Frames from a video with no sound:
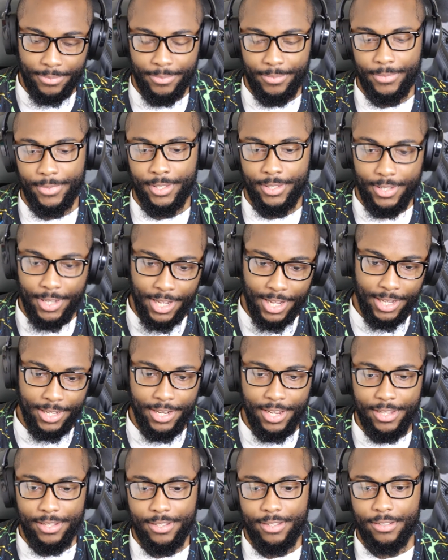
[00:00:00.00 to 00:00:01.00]
side that's
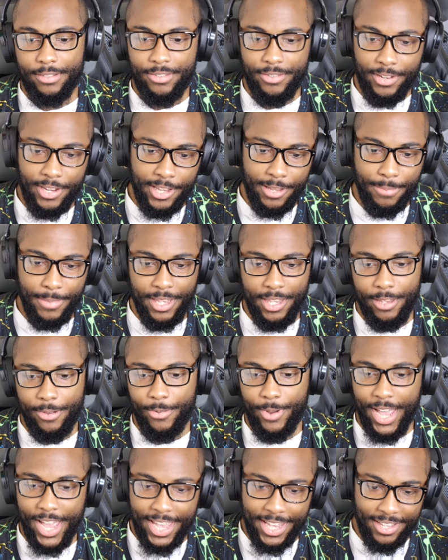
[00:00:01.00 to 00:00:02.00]
gonna treat me
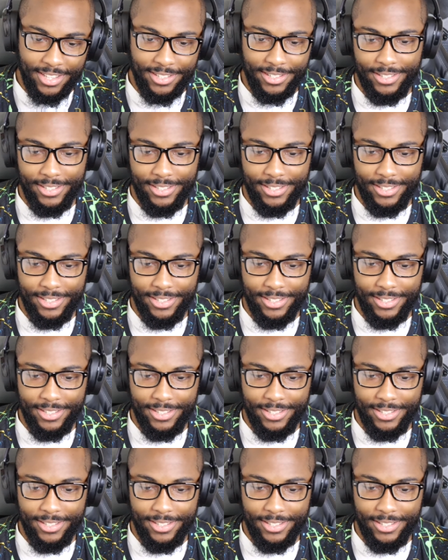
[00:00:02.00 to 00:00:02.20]
right.